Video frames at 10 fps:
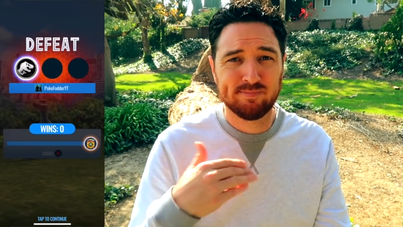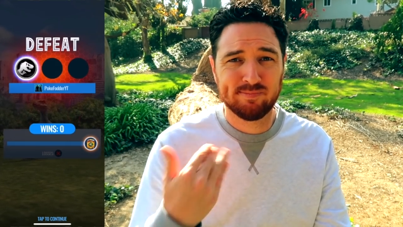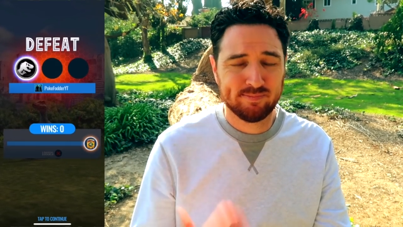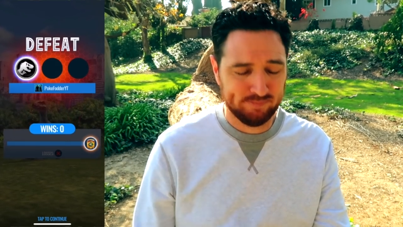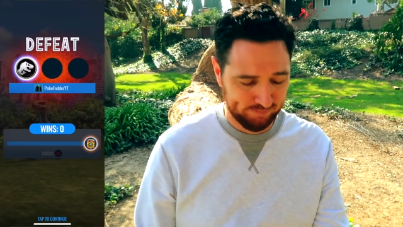
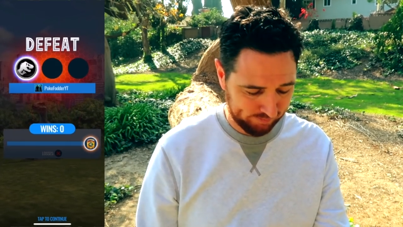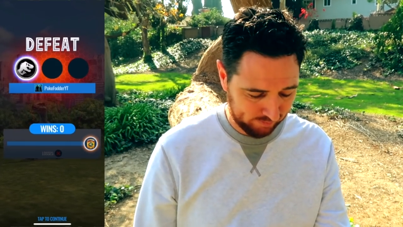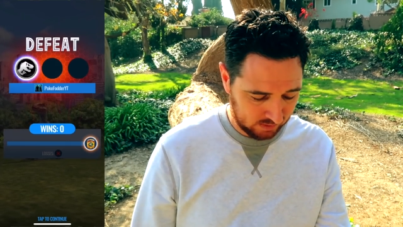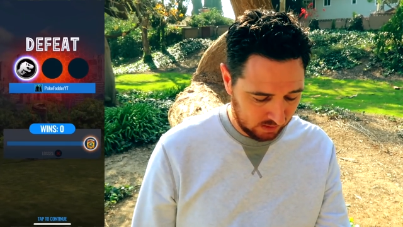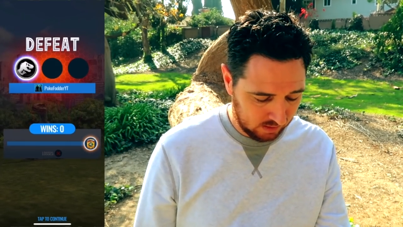
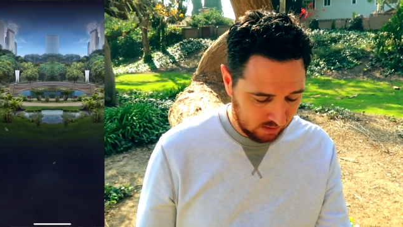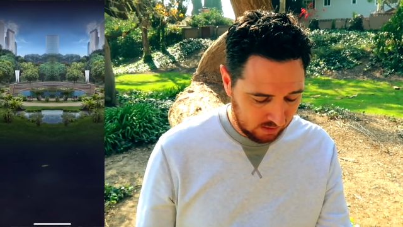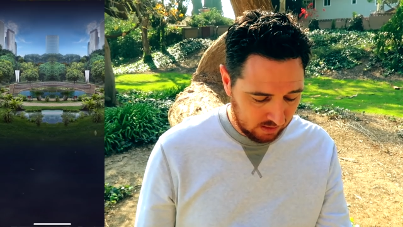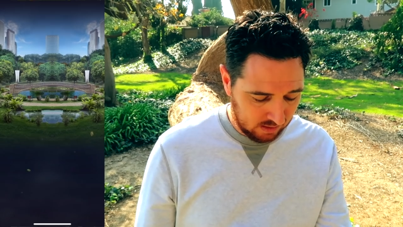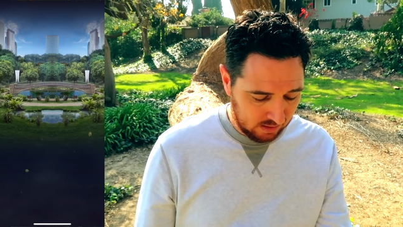
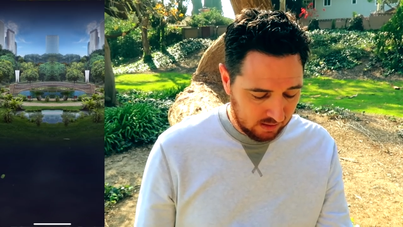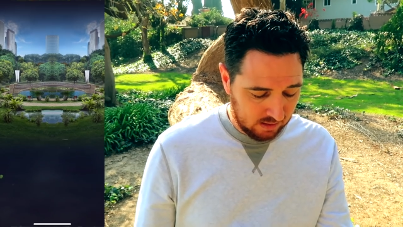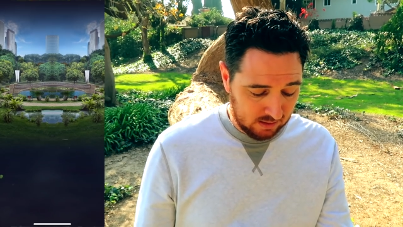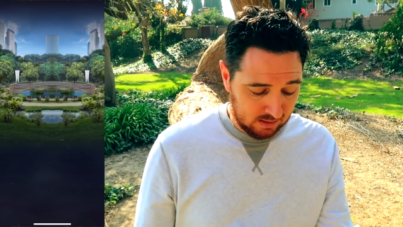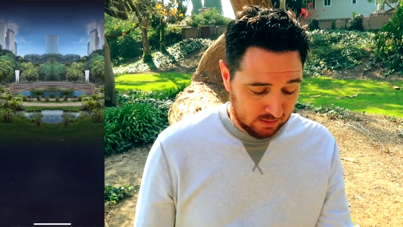
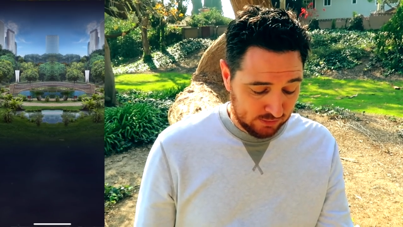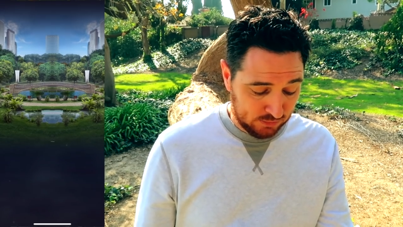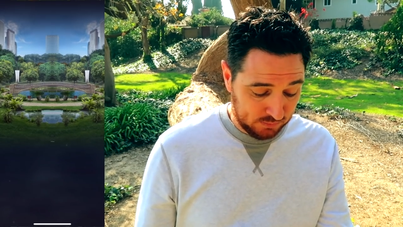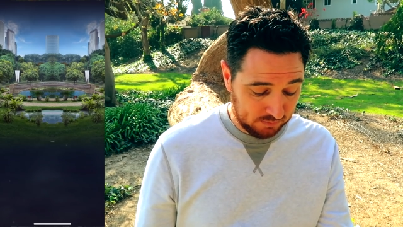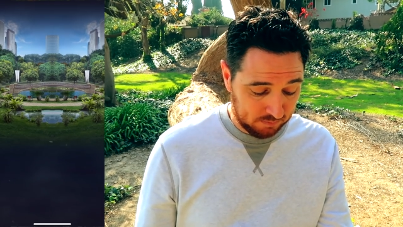
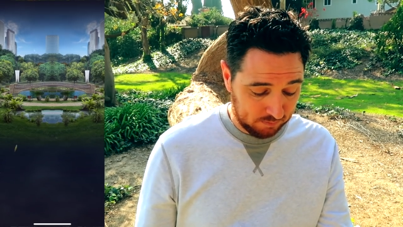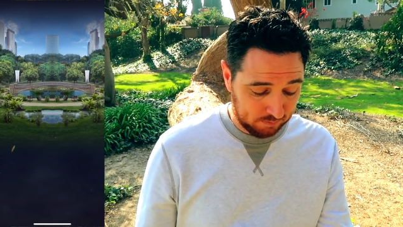[no speech]